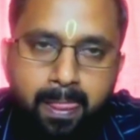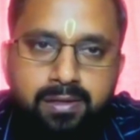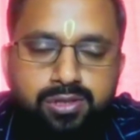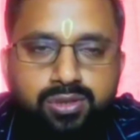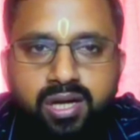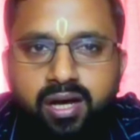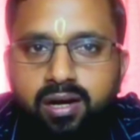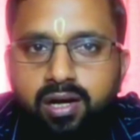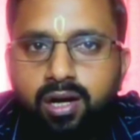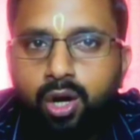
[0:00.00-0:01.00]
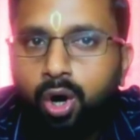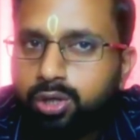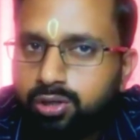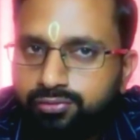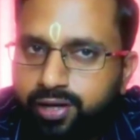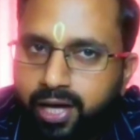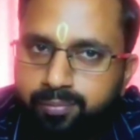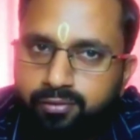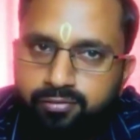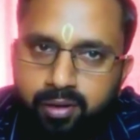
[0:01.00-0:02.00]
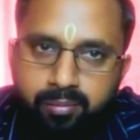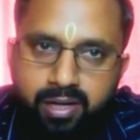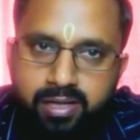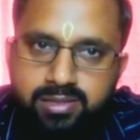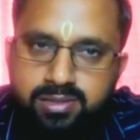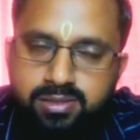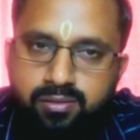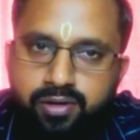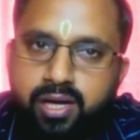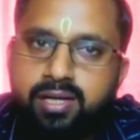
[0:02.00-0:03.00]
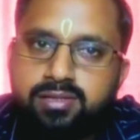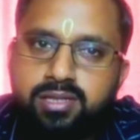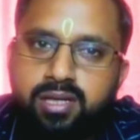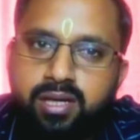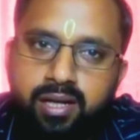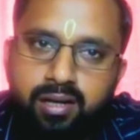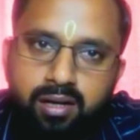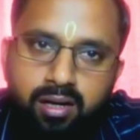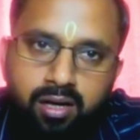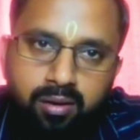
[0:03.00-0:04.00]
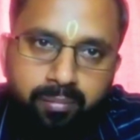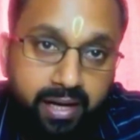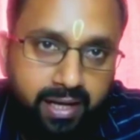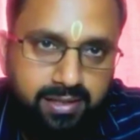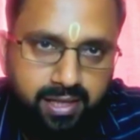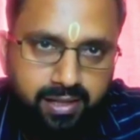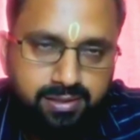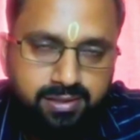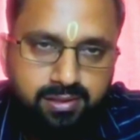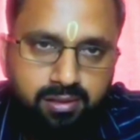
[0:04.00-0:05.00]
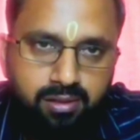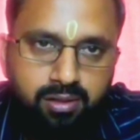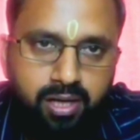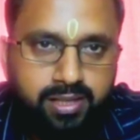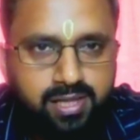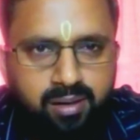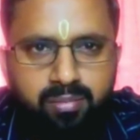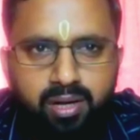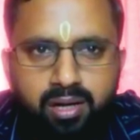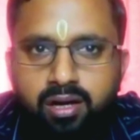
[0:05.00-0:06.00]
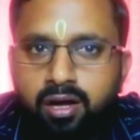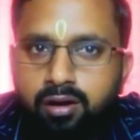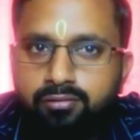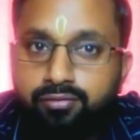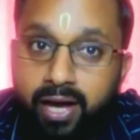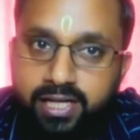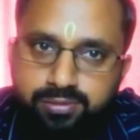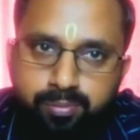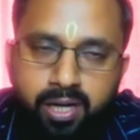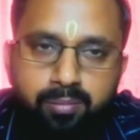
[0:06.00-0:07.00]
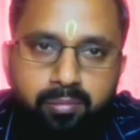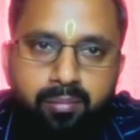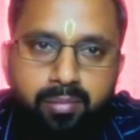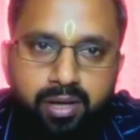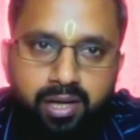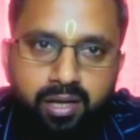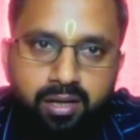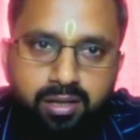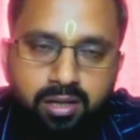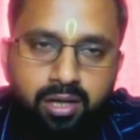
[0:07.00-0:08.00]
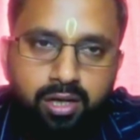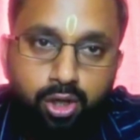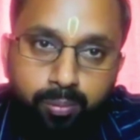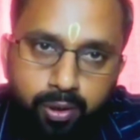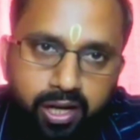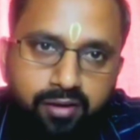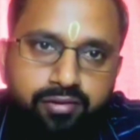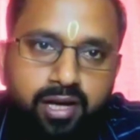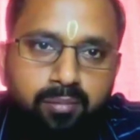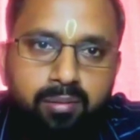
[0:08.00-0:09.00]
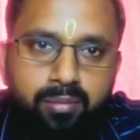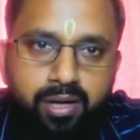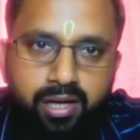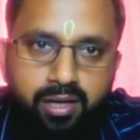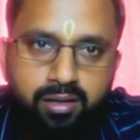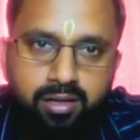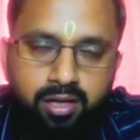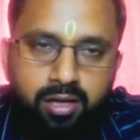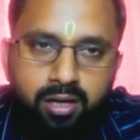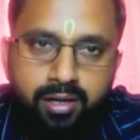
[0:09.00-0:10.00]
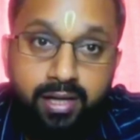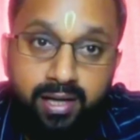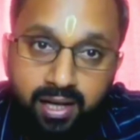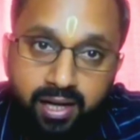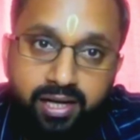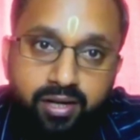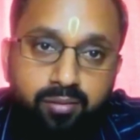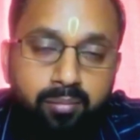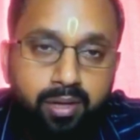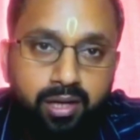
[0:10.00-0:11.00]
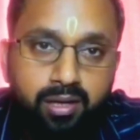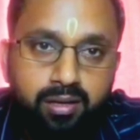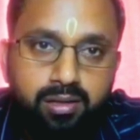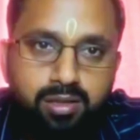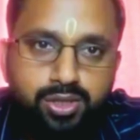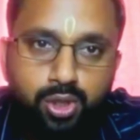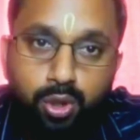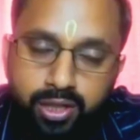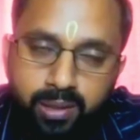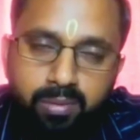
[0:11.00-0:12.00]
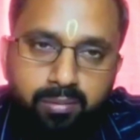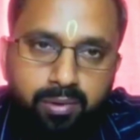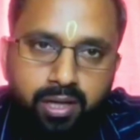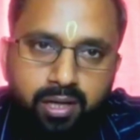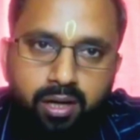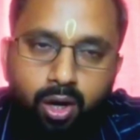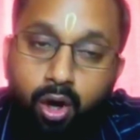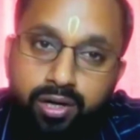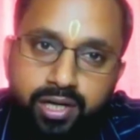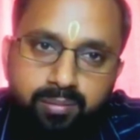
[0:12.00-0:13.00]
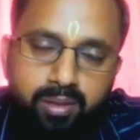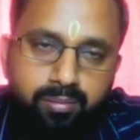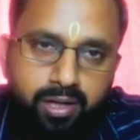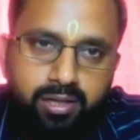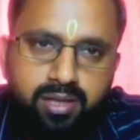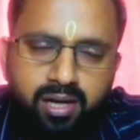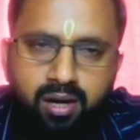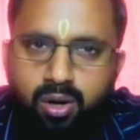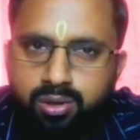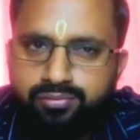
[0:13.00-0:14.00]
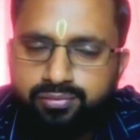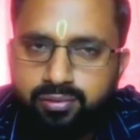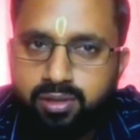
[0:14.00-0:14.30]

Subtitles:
So there are lot of type of memories we can see in medical science. Example, flash bulb memory, topographical memory, declarative memory, short-term memory, long-term memory. There are a lot of